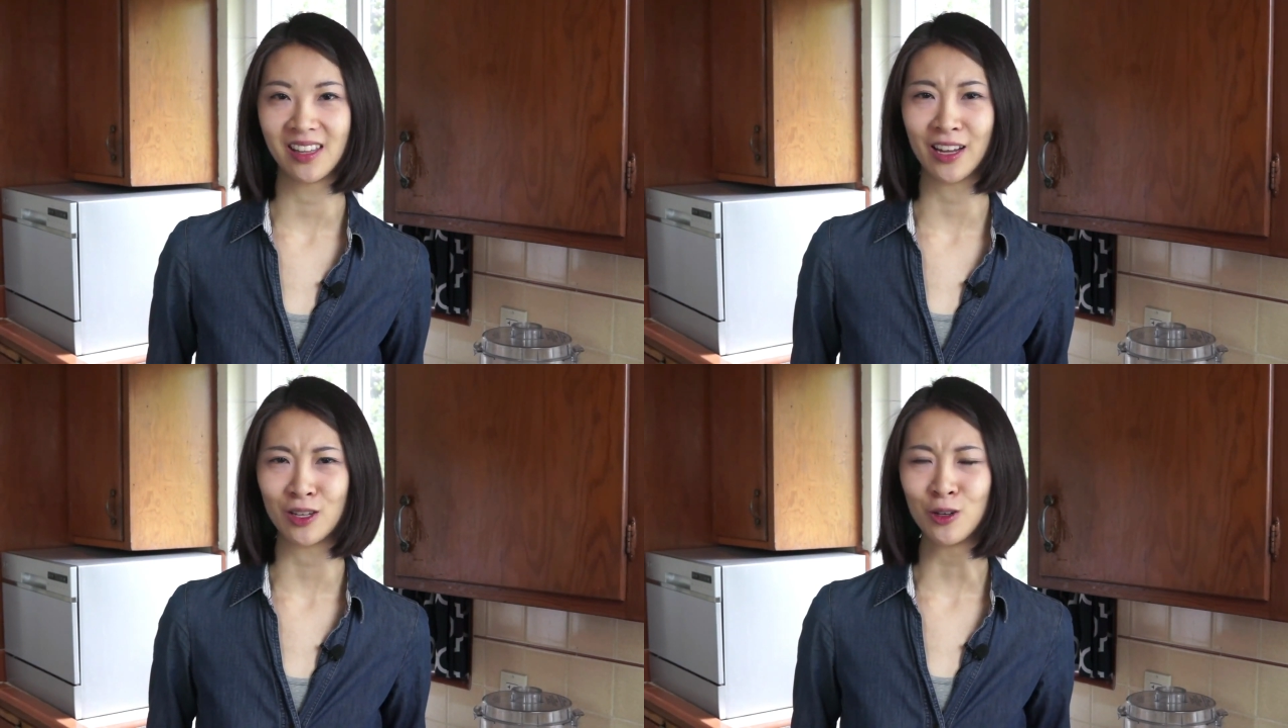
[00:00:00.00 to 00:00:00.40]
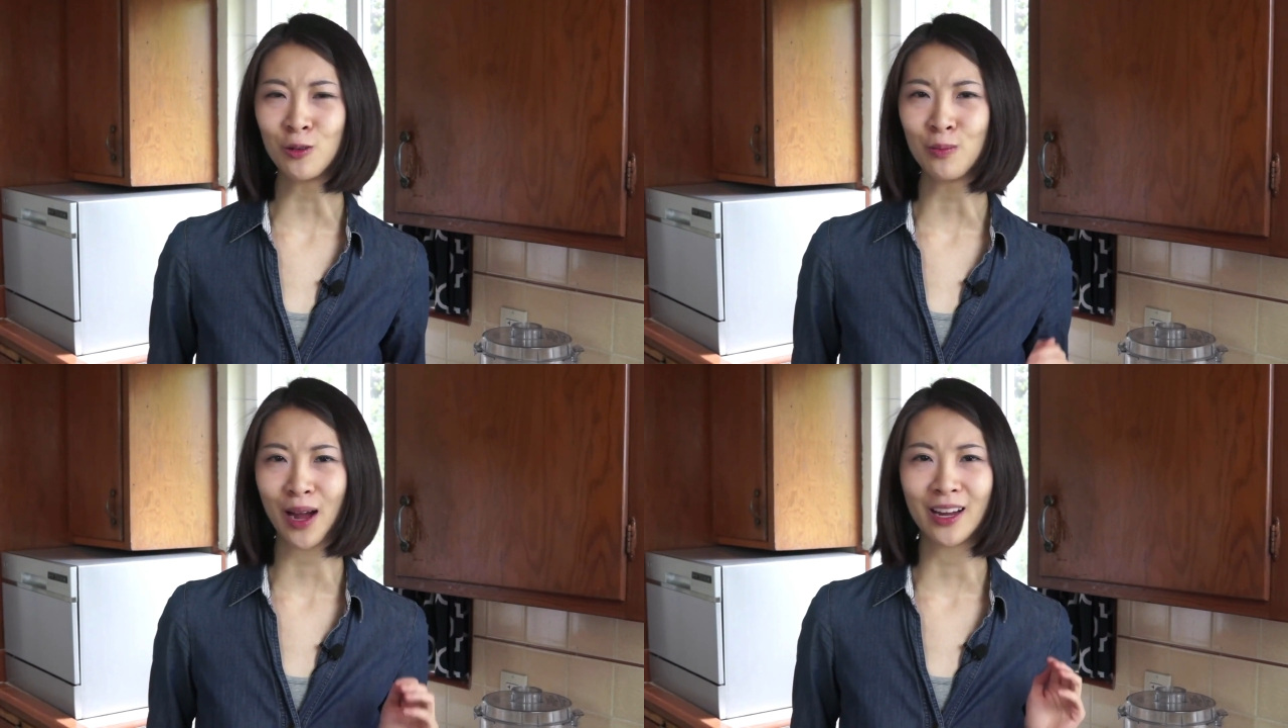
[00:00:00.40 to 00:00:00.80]
that
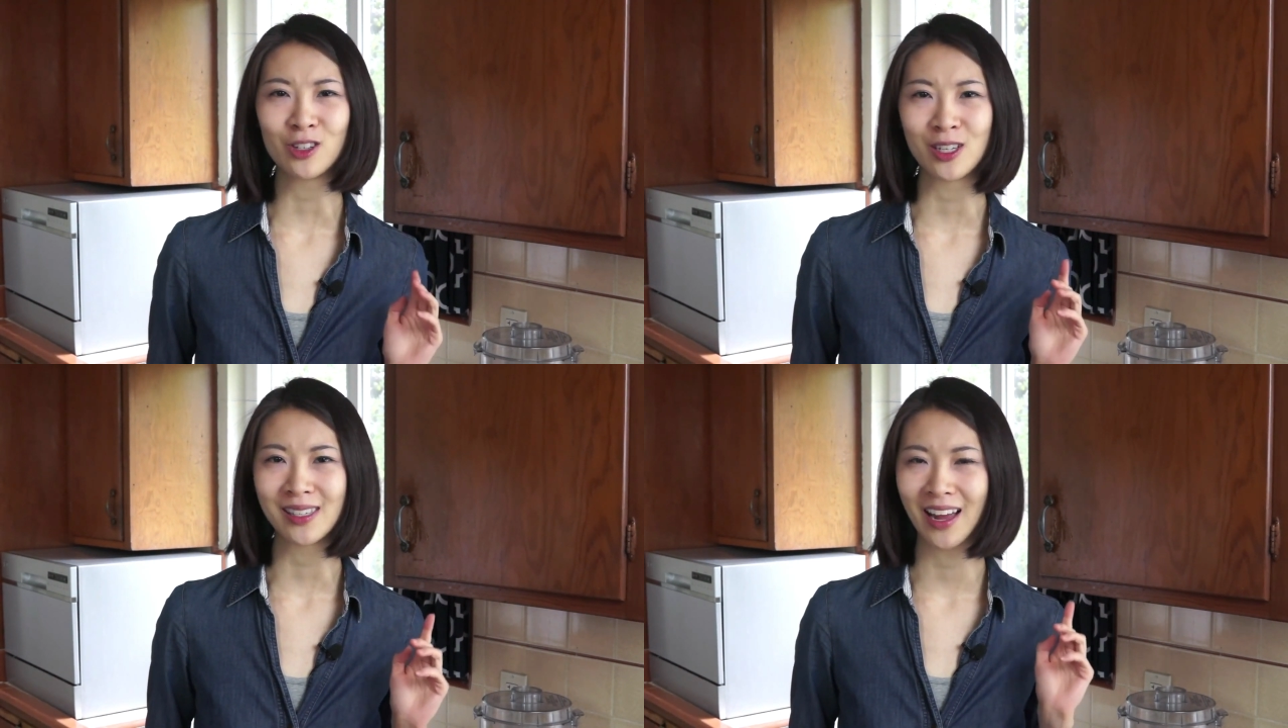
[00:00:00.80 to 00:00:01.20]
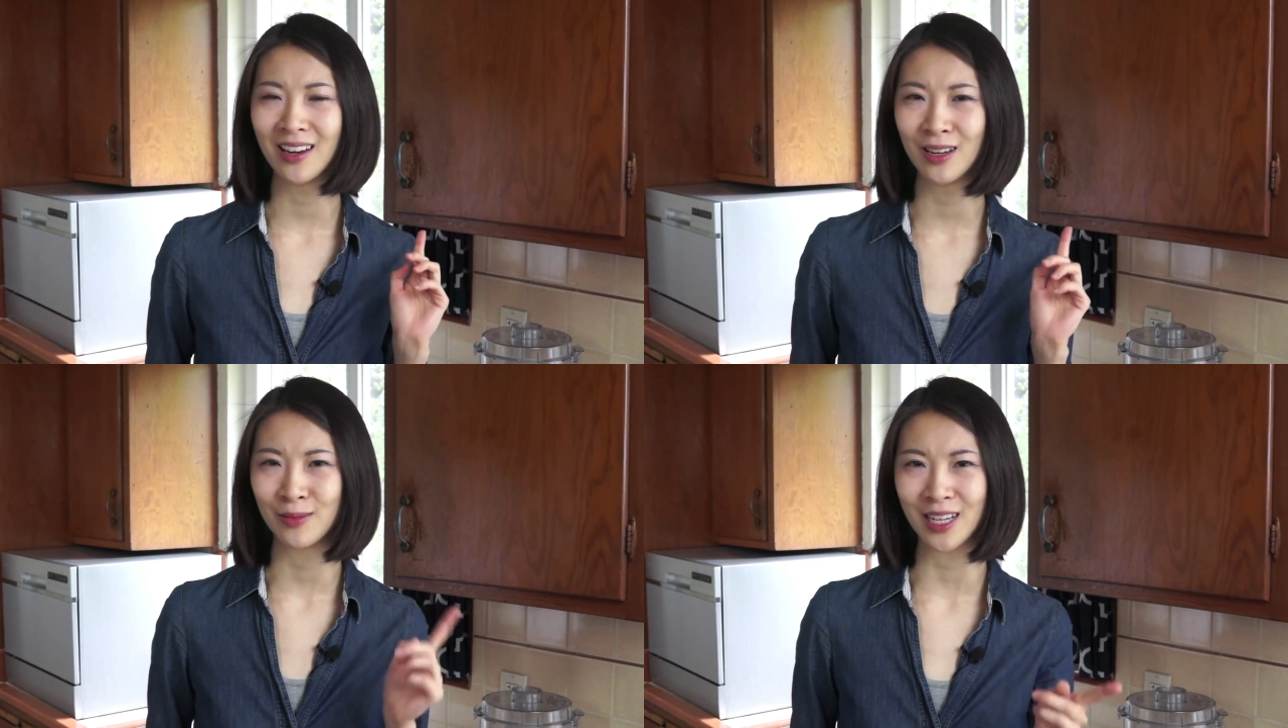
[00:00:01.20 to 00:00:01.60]
you might just
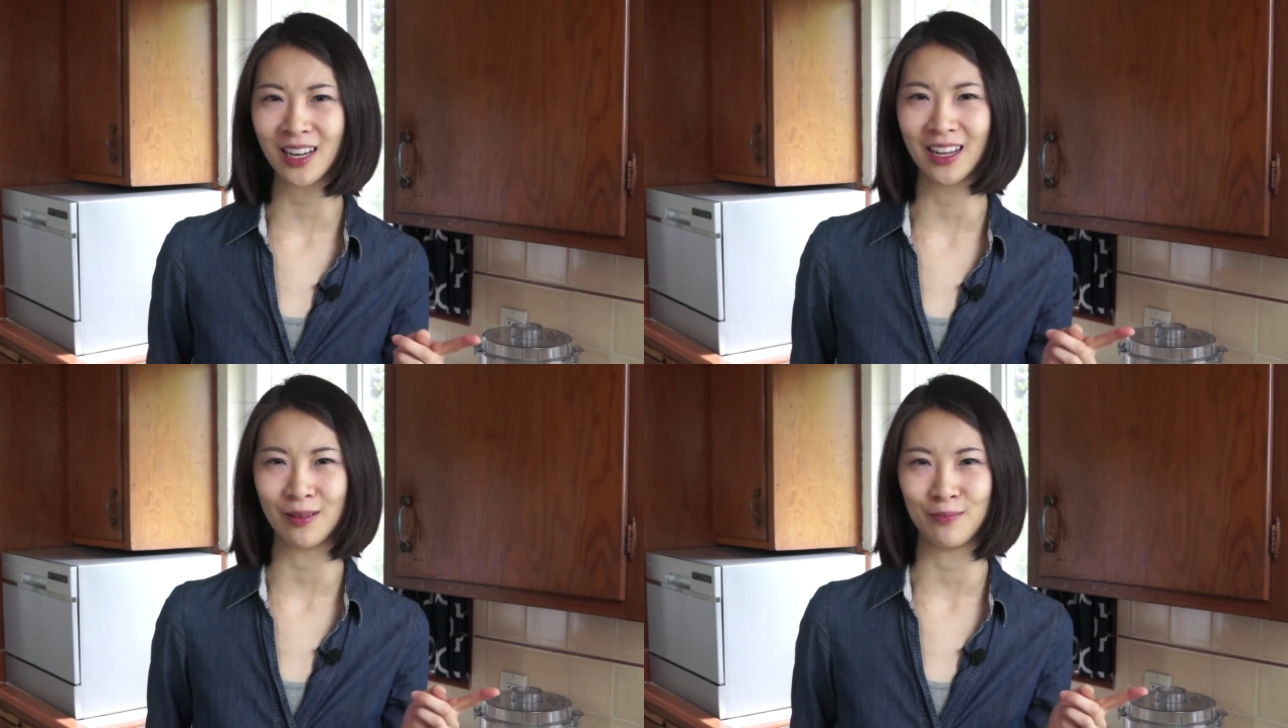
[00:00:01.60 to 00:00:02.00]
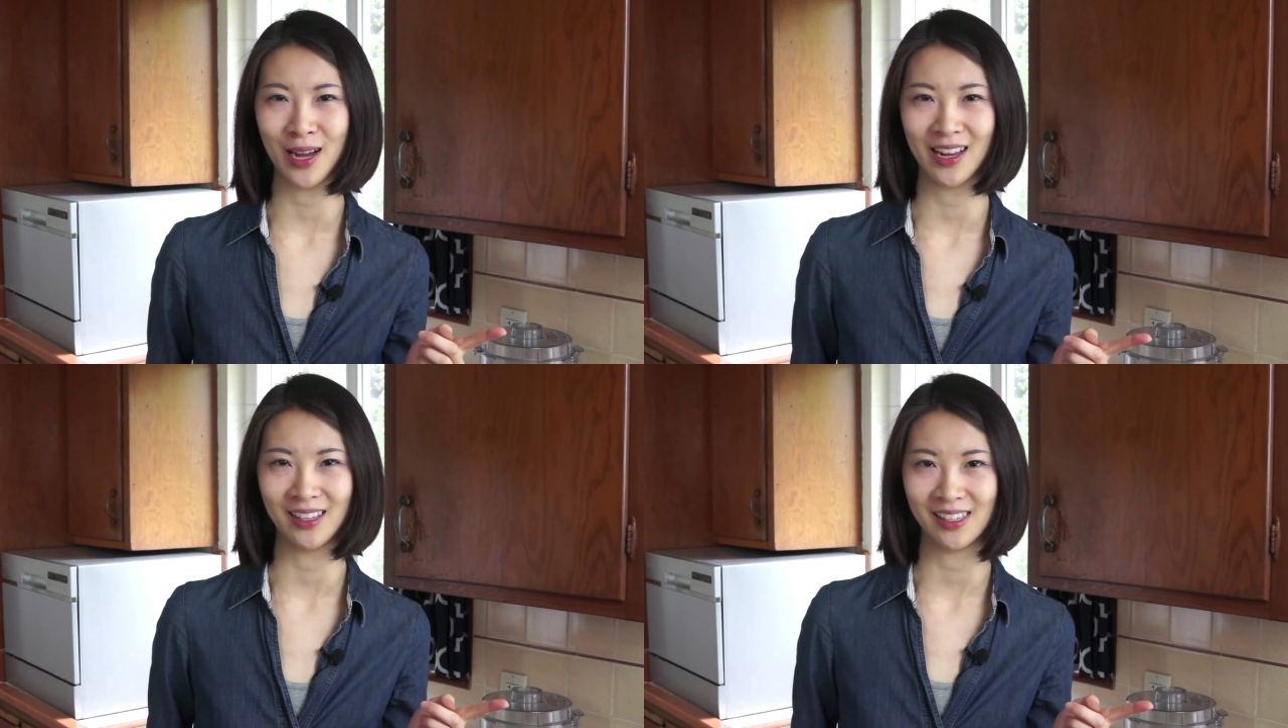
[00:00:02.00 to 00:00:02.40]
end up eating it
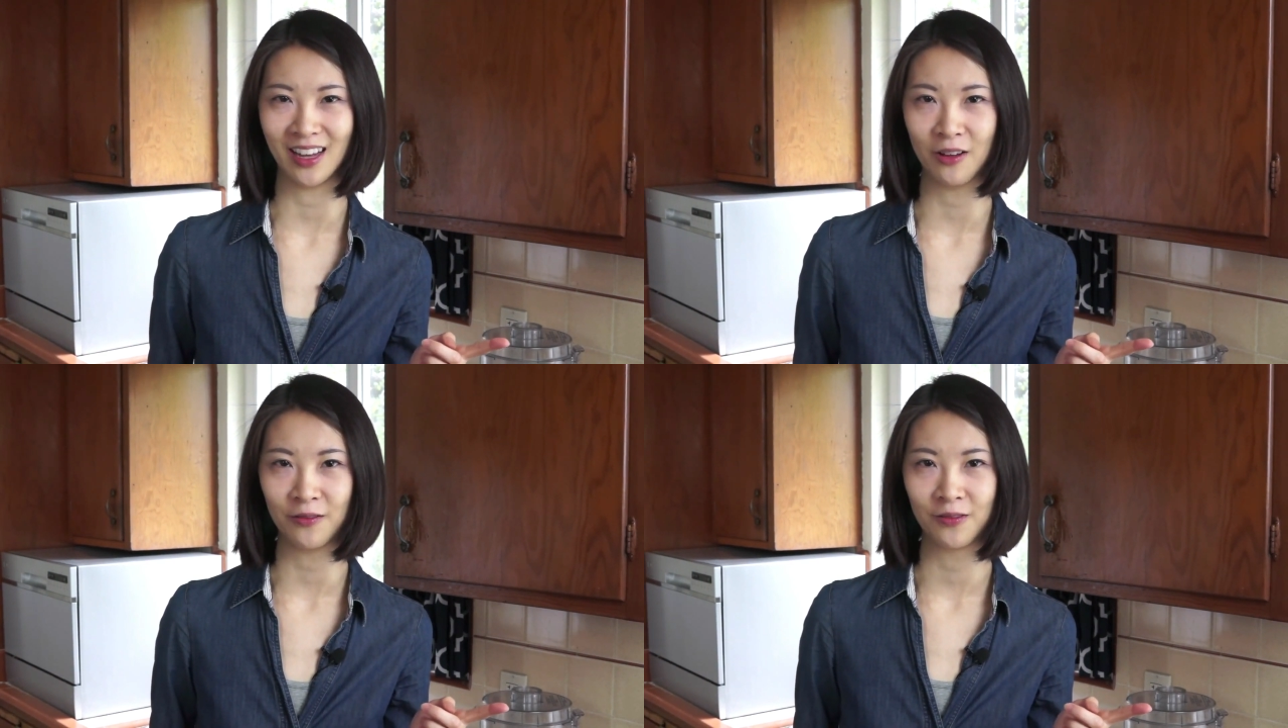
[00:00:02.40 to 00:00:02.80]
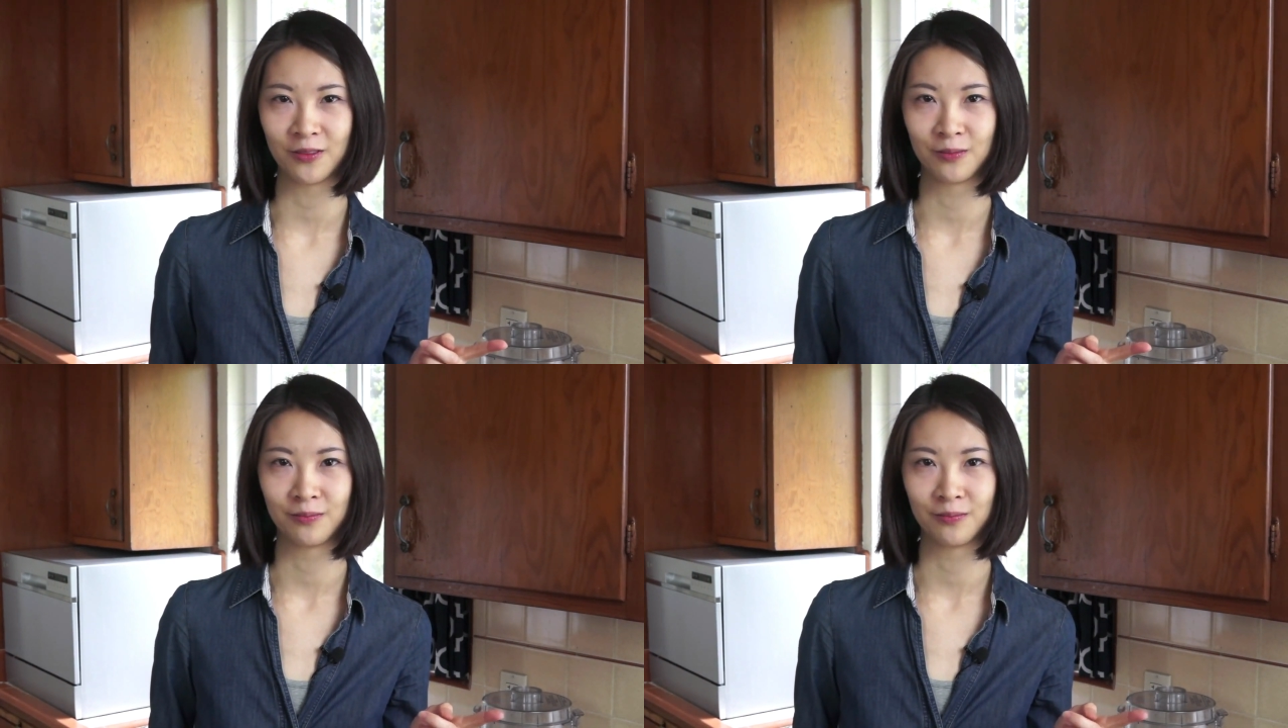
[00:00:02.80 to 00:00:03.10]
by itself.